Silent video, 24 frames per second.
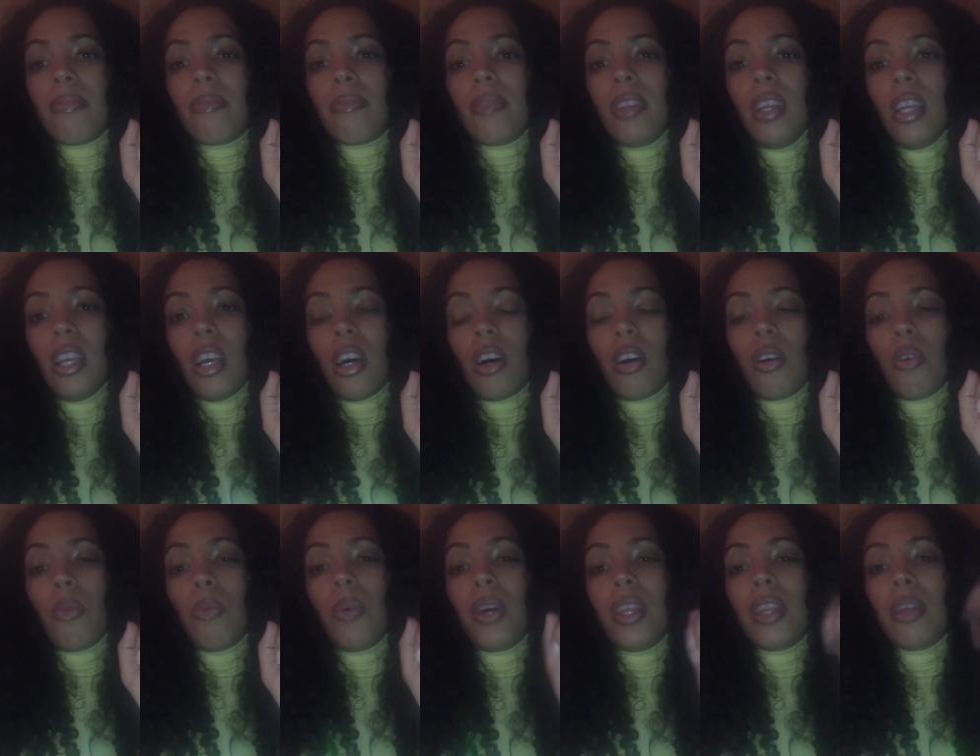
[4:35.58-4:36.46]
you
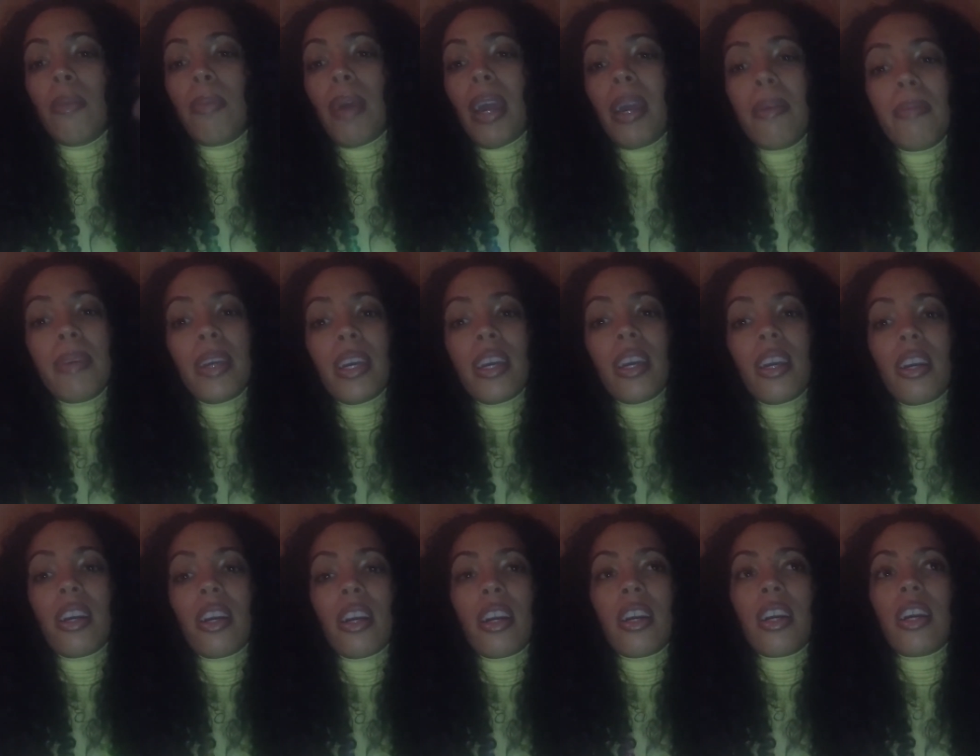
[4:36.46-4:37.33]
know, with the baby
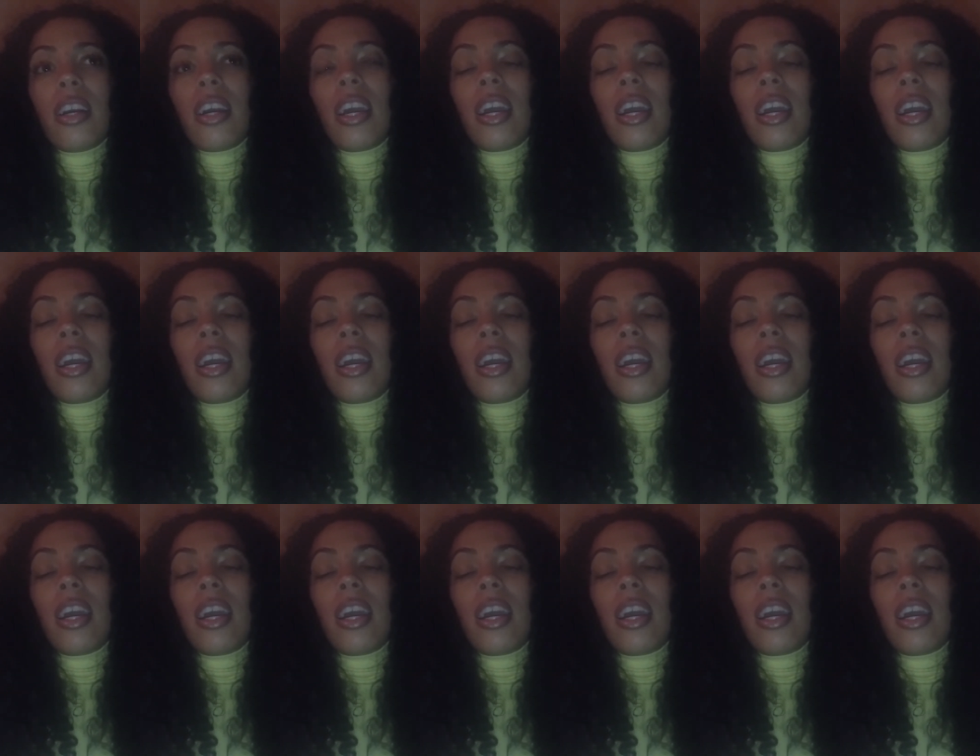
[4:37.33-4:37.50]
here,